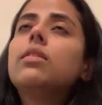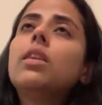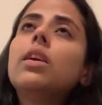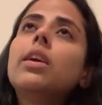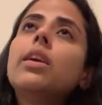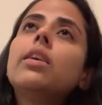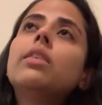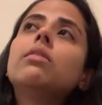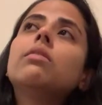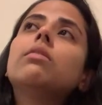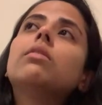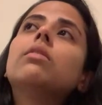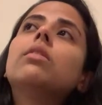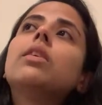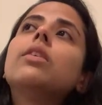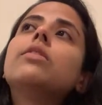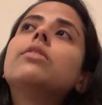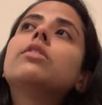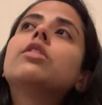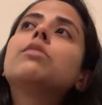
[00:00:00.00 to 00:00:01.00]

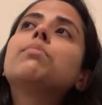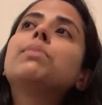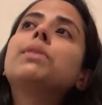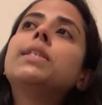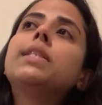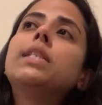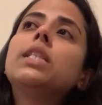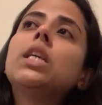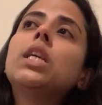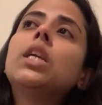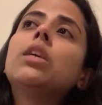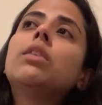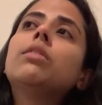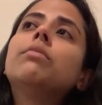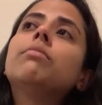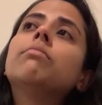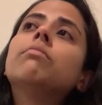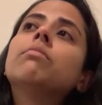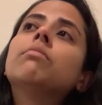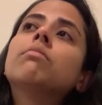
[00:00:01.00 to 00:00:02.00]
They're
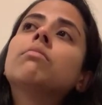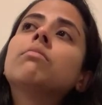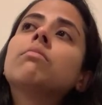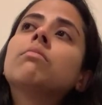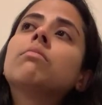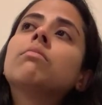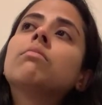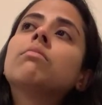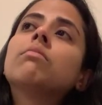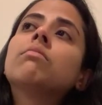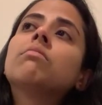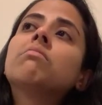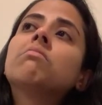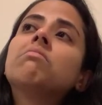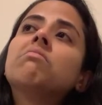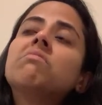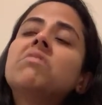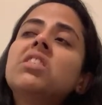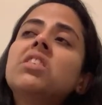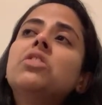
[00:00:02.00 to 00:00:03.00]
splitting
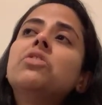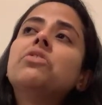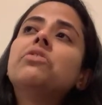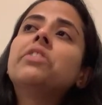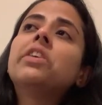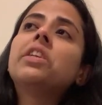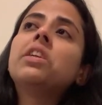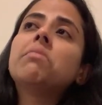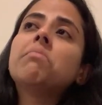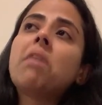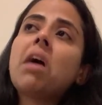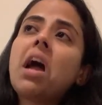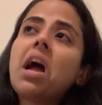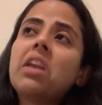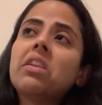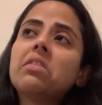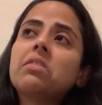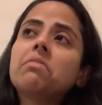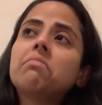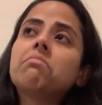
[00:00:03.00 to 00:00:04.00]
the uranium
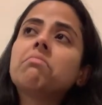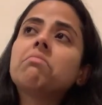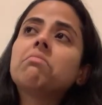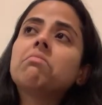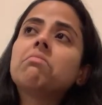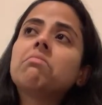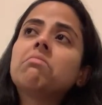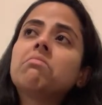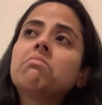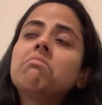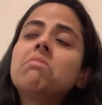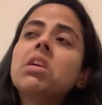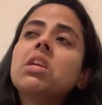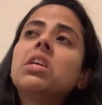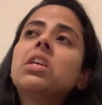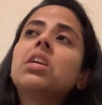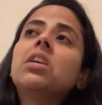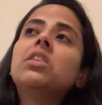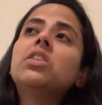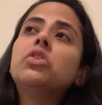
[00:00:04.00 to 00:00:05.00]
atom,
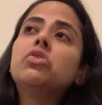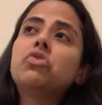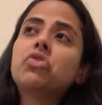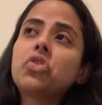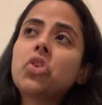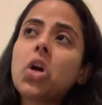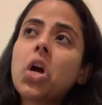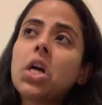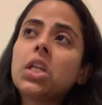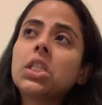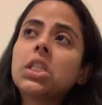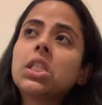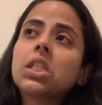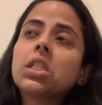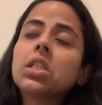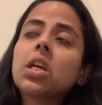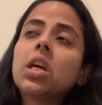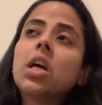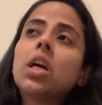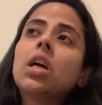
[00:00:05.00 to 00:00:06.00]
making neutrons,
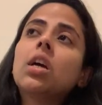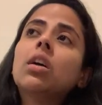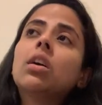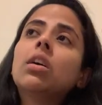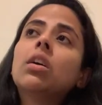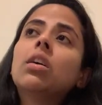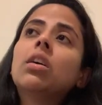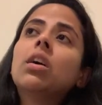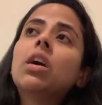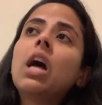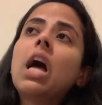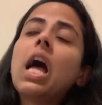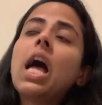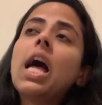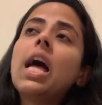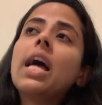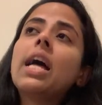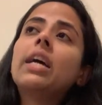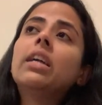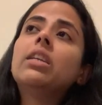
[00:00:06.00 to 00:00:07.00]

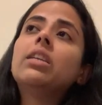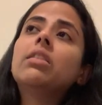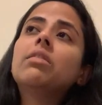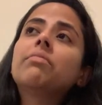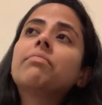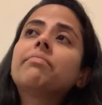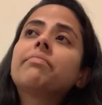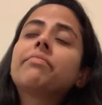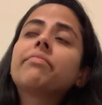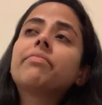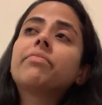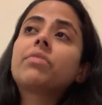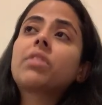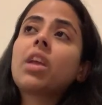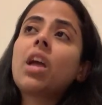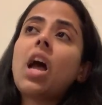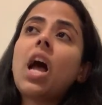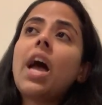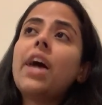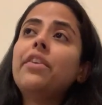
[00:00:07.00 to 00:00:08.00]
and
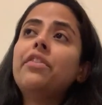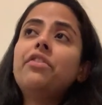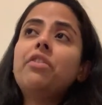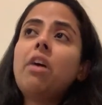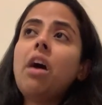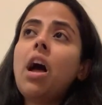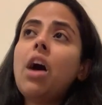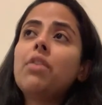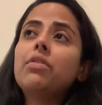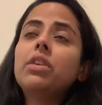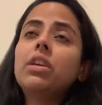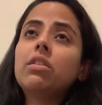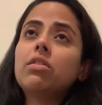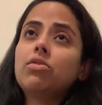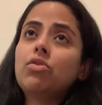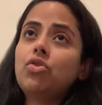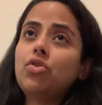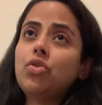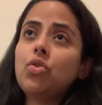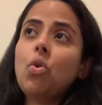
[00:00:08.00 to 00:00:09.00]
I don't know how they
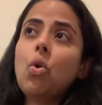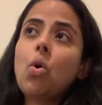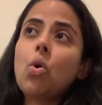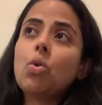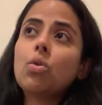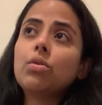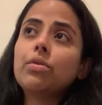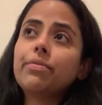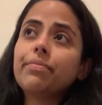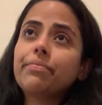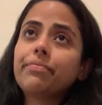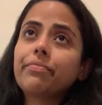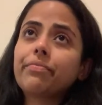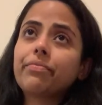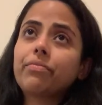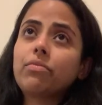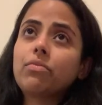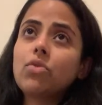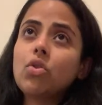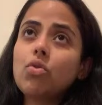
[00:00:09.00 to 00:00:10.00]
control
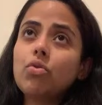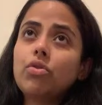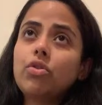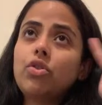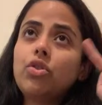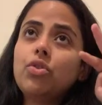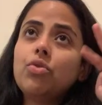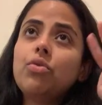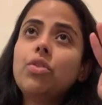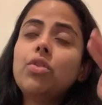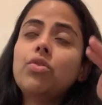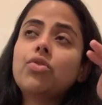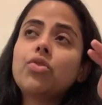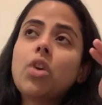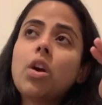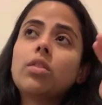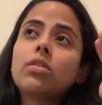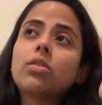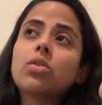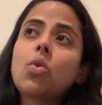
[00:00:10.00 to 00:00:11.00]
those two
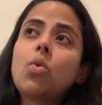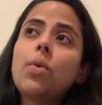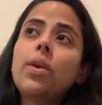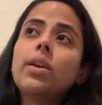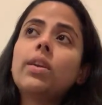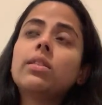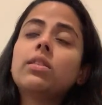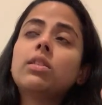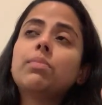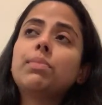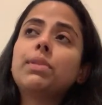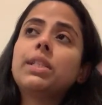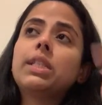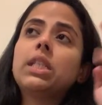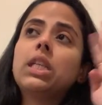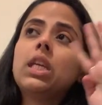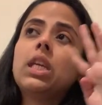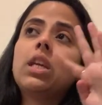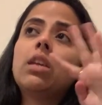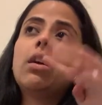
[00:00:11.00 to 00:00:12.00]
neutrons going and
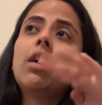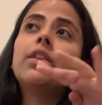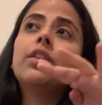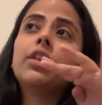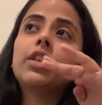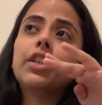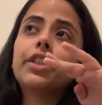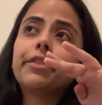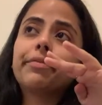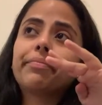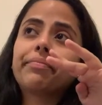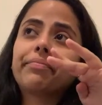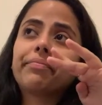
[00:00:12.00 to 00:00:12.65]
splitting another